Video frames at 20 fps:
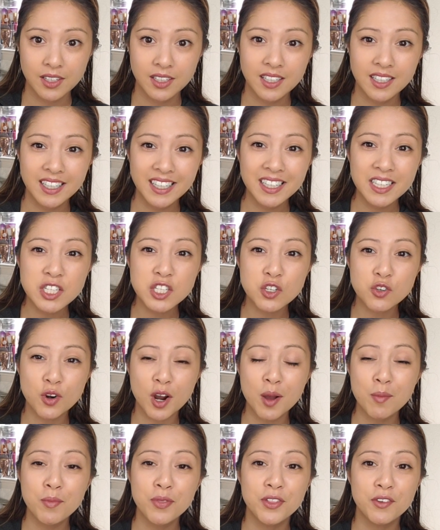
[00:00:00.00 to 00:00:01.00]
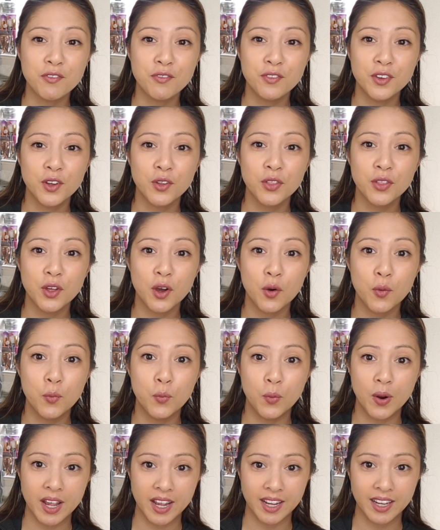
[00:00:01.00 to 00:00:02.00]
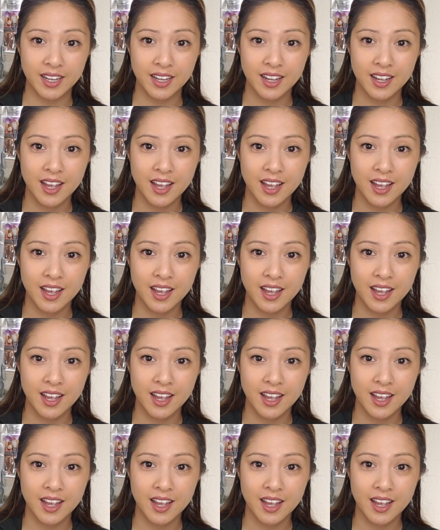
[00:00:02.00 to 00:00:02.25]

You need to scrub the filth away.